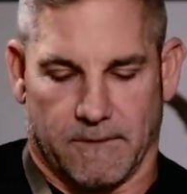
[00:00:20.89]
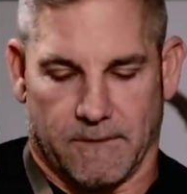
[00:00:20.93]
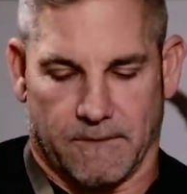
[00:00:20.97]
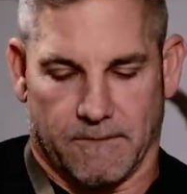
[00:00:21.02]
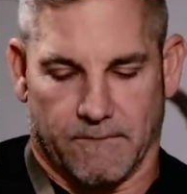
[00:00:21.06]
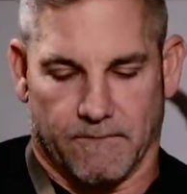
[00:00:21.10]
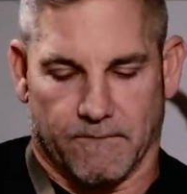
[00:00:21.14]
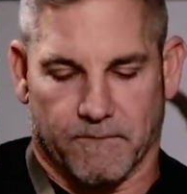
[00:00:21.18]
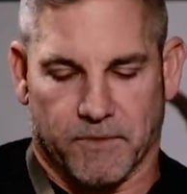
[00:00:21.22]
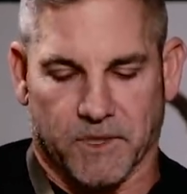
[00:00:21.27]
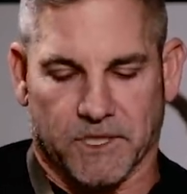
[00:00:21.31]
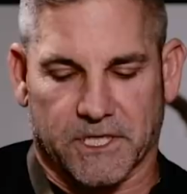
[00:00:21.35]

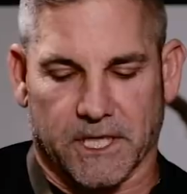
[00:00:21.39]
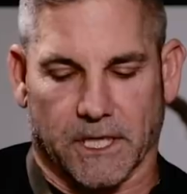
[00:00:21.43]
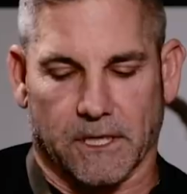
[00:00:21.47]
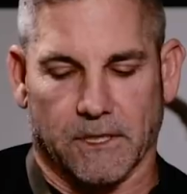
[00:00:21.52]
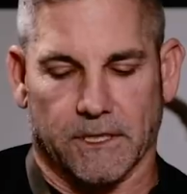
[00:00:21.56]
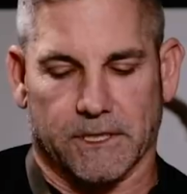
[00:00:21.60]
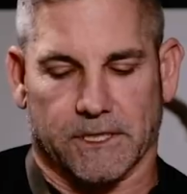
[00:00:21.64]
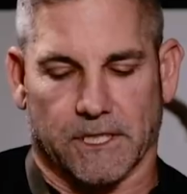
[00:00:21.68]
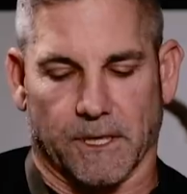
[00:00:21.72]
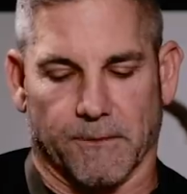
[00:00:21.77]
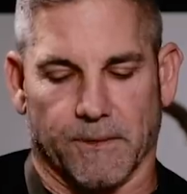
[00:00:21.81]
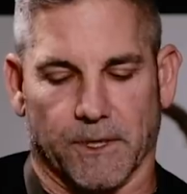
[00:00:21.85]
Yeah.
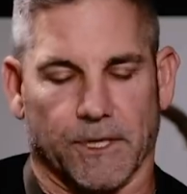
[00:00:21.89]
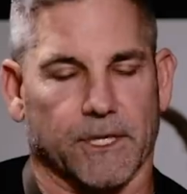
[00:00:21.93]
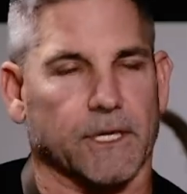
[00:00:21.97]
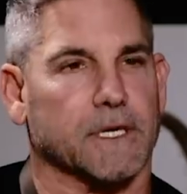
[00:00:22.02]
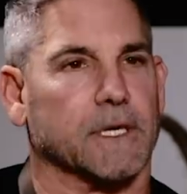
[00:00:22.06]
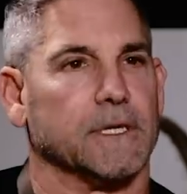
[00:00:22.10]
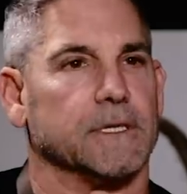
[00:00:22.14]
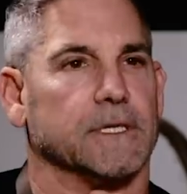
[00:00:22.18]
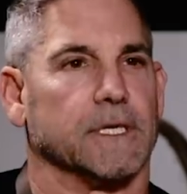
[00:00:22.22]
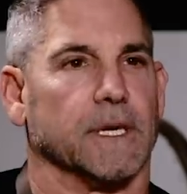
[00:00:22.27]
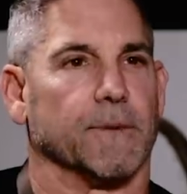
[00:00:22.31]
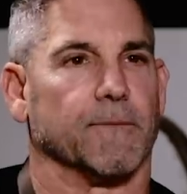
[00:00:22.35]
Particularly some of the
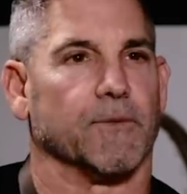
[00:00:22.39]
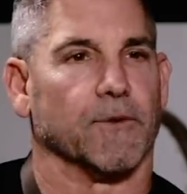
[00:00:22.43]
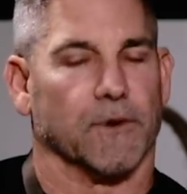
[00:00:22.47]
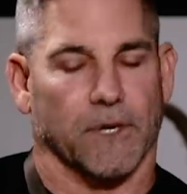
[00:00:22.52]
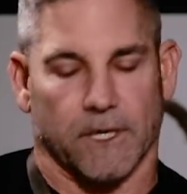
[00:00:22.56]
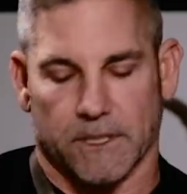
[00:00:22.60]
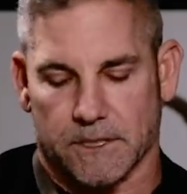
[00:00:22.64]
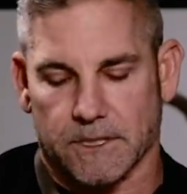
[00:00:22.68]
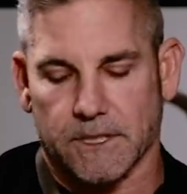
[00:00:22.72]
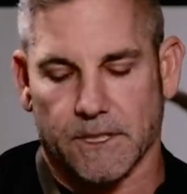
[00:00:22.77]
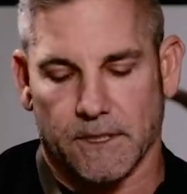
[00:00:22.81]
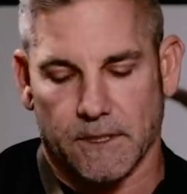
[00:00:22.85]

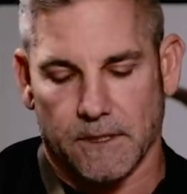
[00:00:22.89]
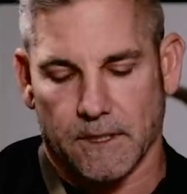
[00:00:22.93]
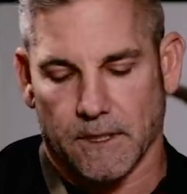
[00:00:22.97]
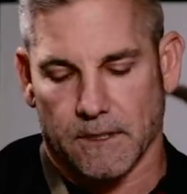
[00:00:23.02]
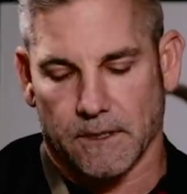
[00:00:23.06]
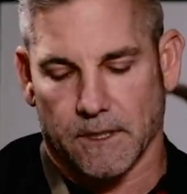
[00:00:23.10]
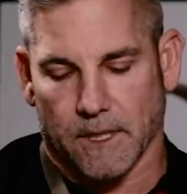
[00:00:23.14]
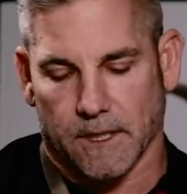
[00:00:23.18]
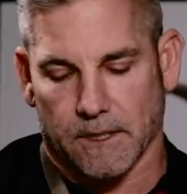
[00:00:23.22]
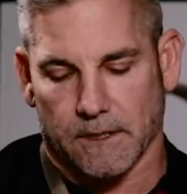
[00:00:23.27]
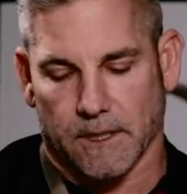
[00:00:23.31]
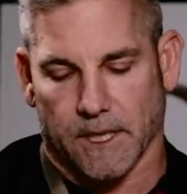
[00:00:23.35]
contemporaries,
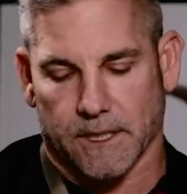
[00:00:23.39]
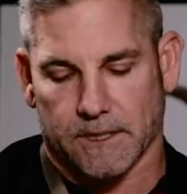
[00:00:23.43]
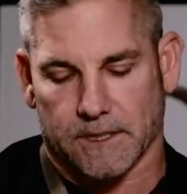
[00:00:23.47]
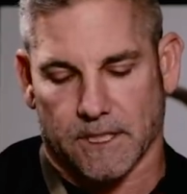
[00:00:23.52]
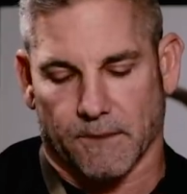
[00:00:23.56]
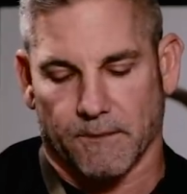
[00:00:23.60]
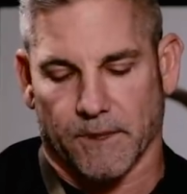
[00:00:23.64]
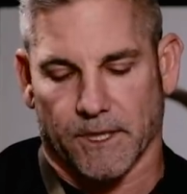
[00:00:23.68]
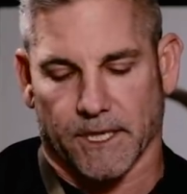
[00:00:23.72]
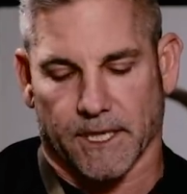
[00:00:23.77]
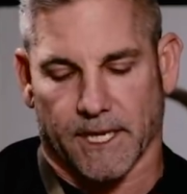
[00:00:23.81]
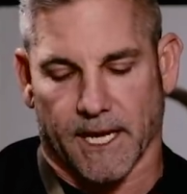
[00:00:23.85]
like
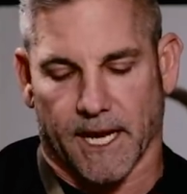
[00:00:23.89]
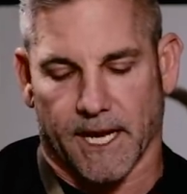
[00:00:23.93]
some of the